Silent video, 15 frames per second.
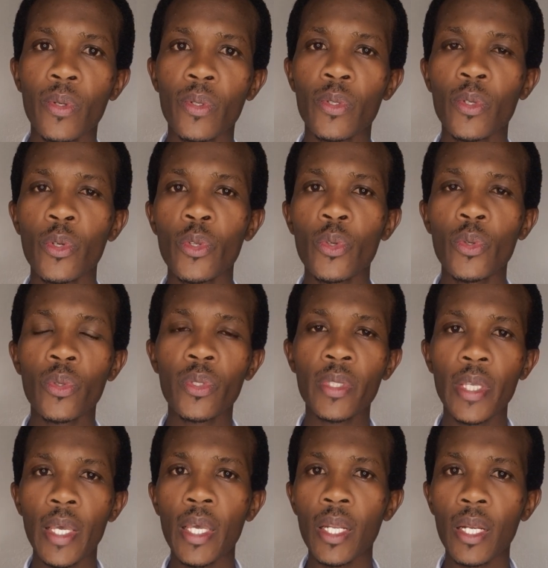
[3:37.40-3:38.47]
So you
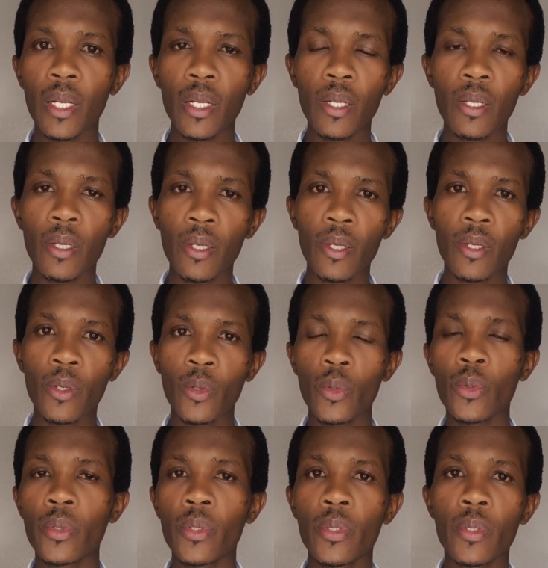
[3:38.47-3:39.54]
sell
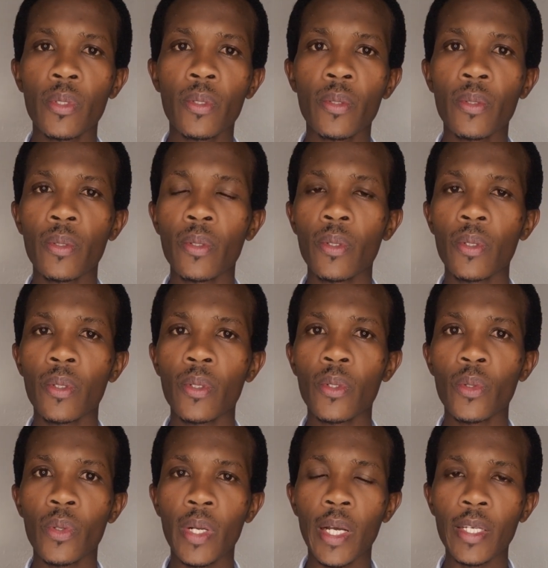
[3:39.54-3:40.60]
goods
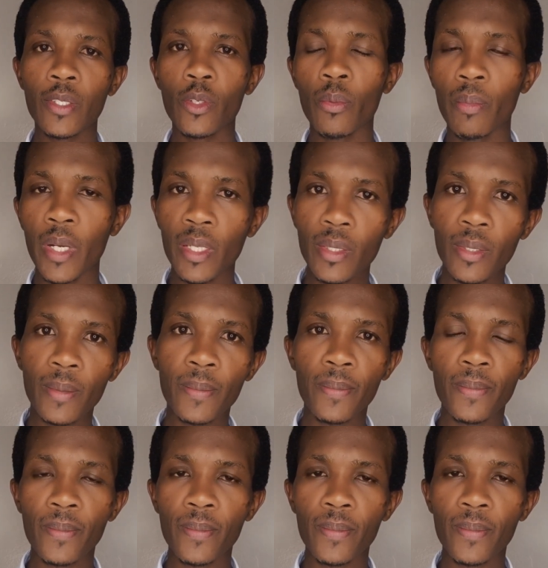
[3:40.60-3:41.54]
to customers,